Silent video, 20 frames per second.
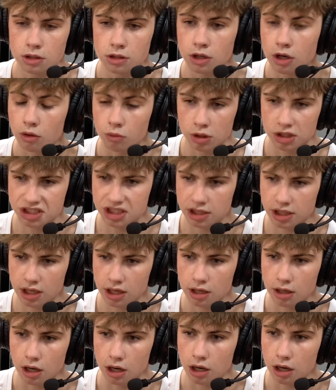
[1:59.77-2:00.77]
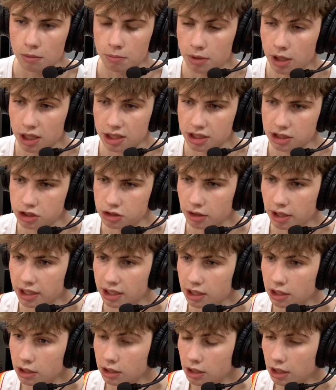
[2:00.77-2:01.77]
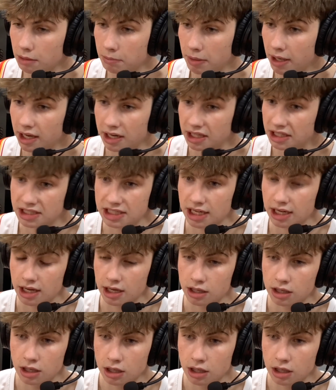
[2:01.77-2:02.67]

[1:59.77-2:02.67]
You know, once again, Brock and Tregan and Ben and Tay